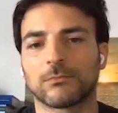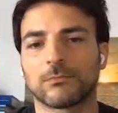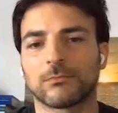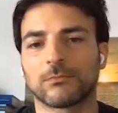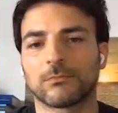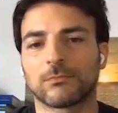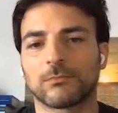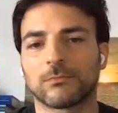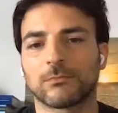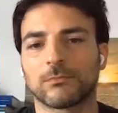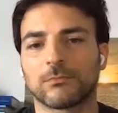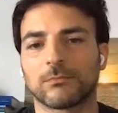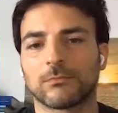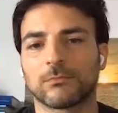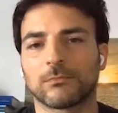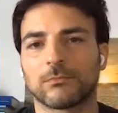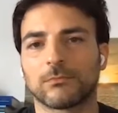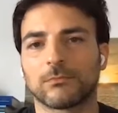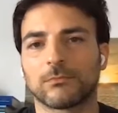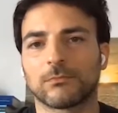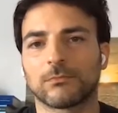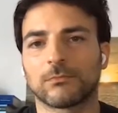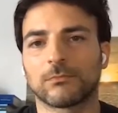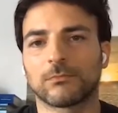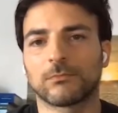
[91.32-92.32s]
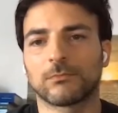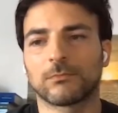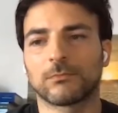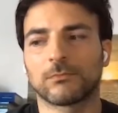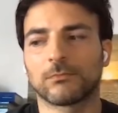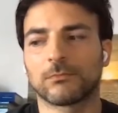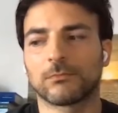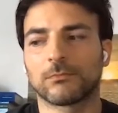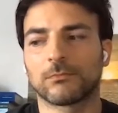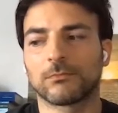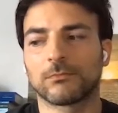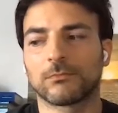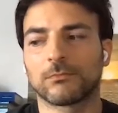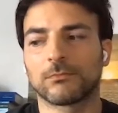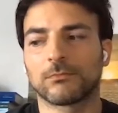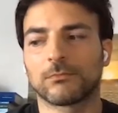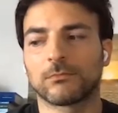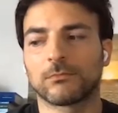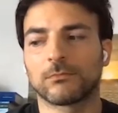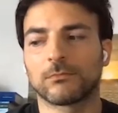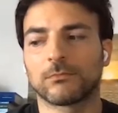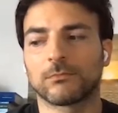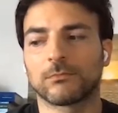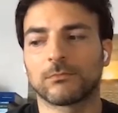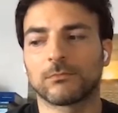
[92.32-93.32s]

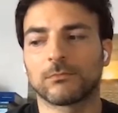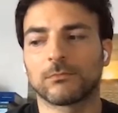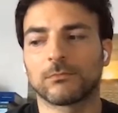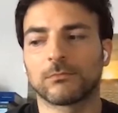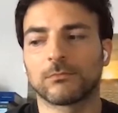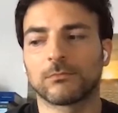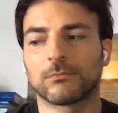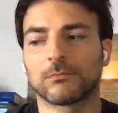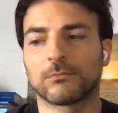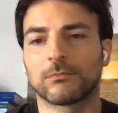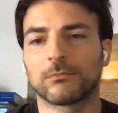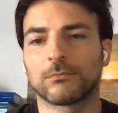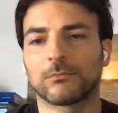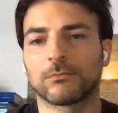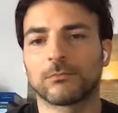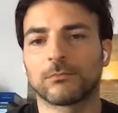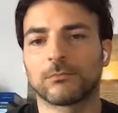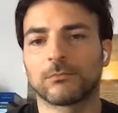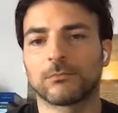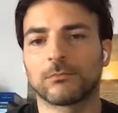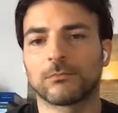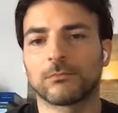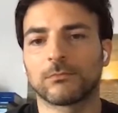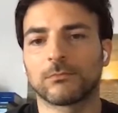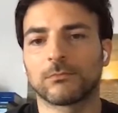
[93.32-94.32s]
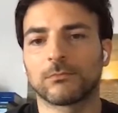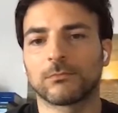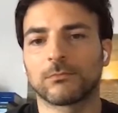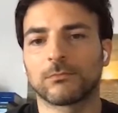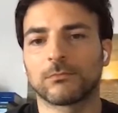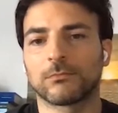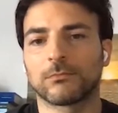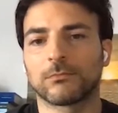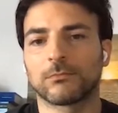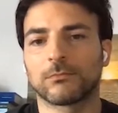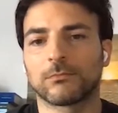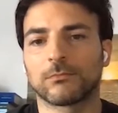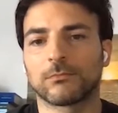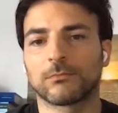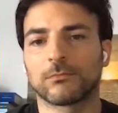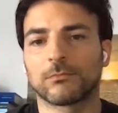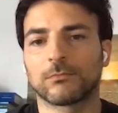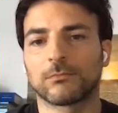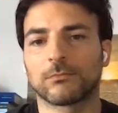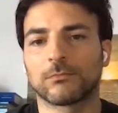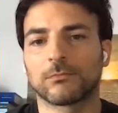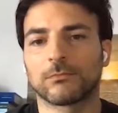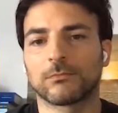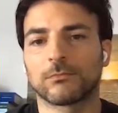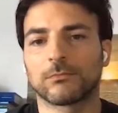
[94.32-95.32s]

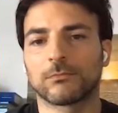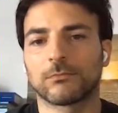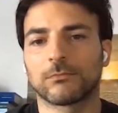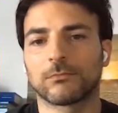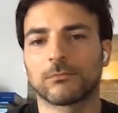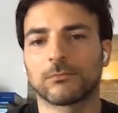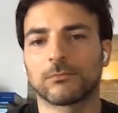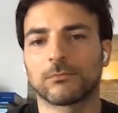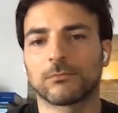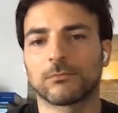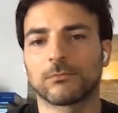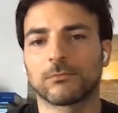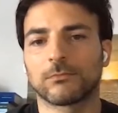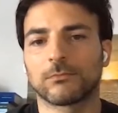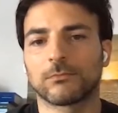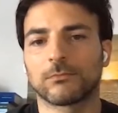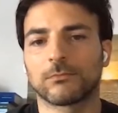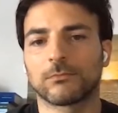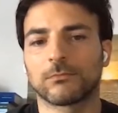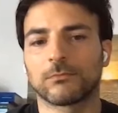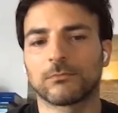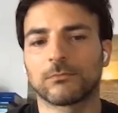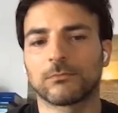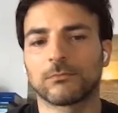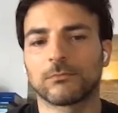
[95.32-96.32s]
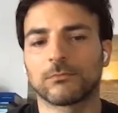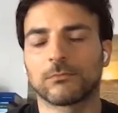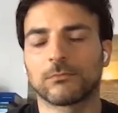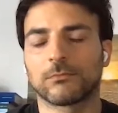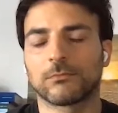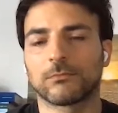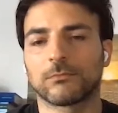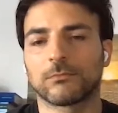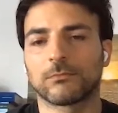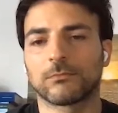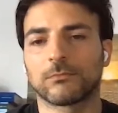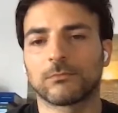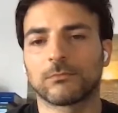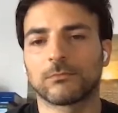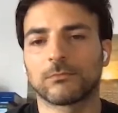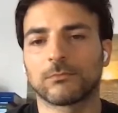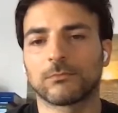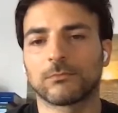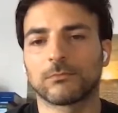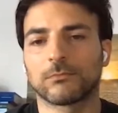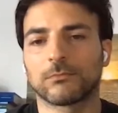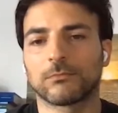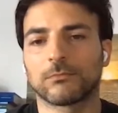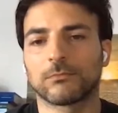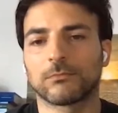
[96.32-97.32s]

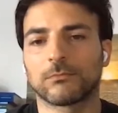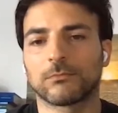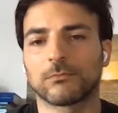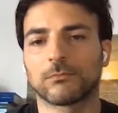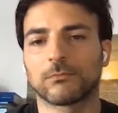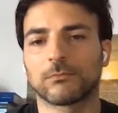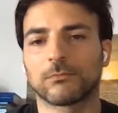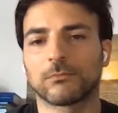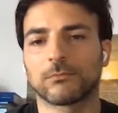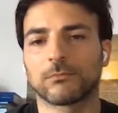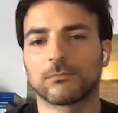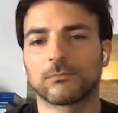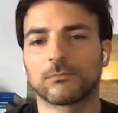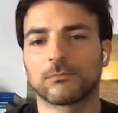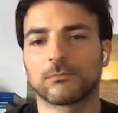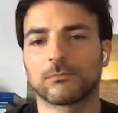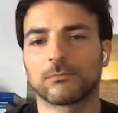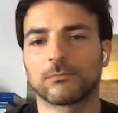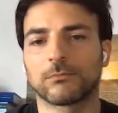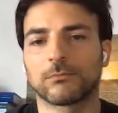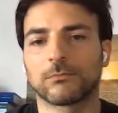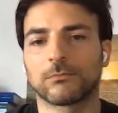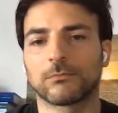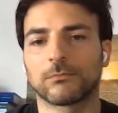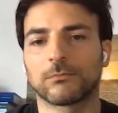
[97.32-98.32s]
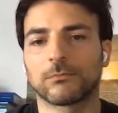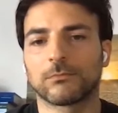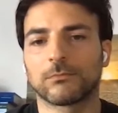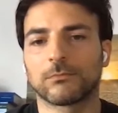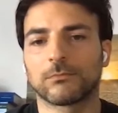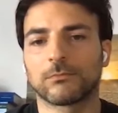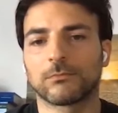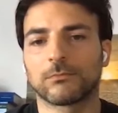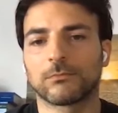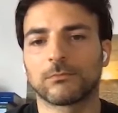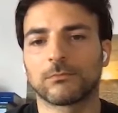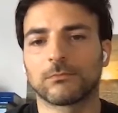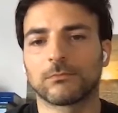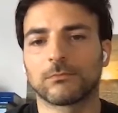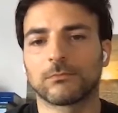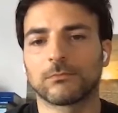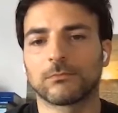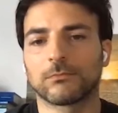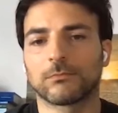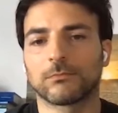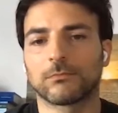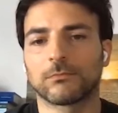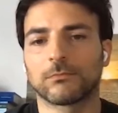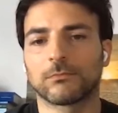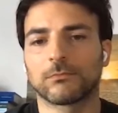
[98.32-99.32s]
(not speaking)